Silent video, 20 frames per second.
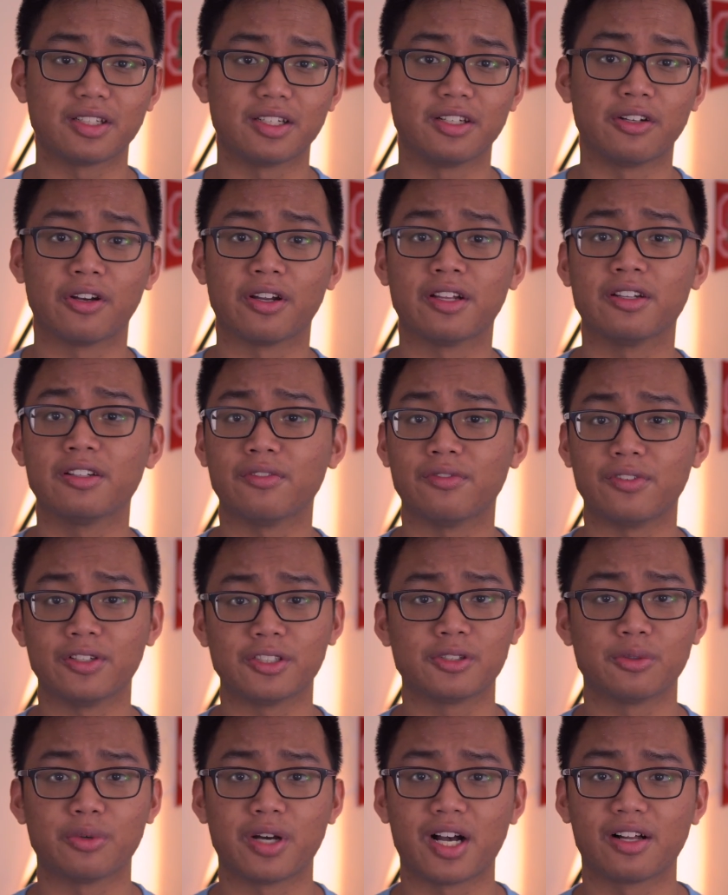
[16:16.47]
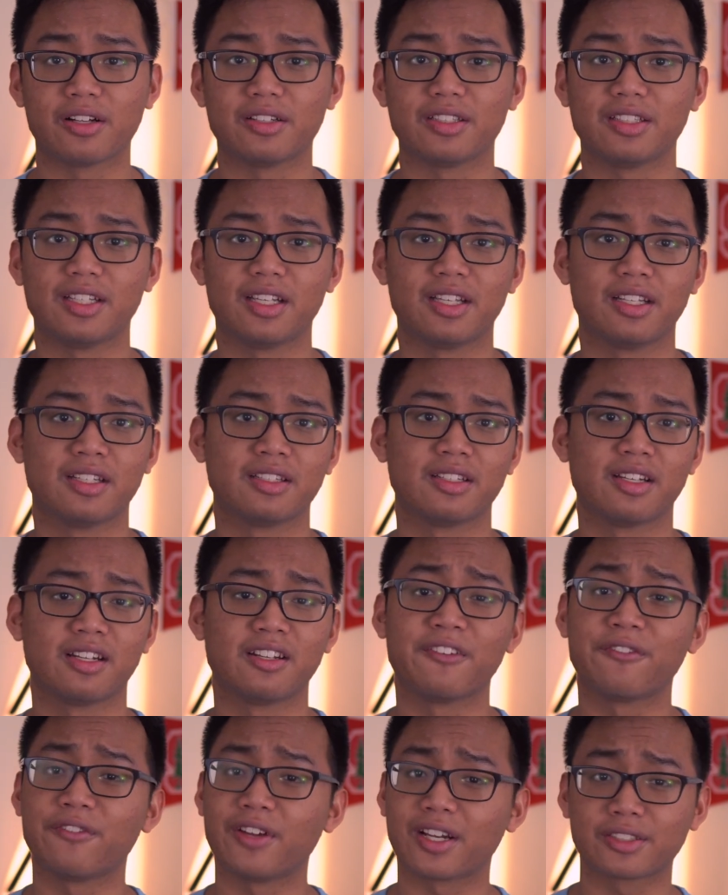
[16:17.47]
your individuality in
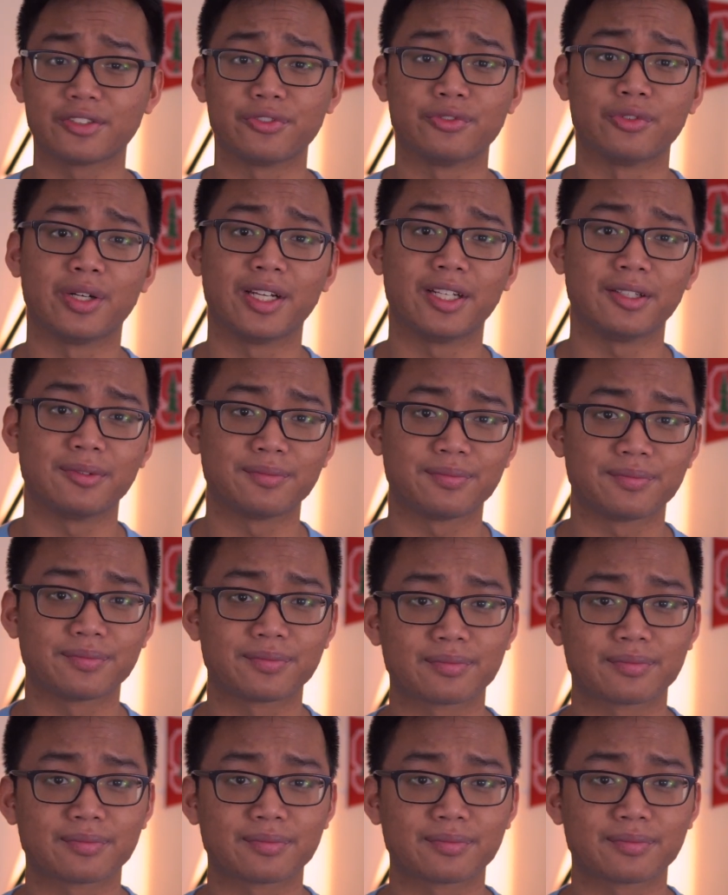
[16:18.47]
an effective way.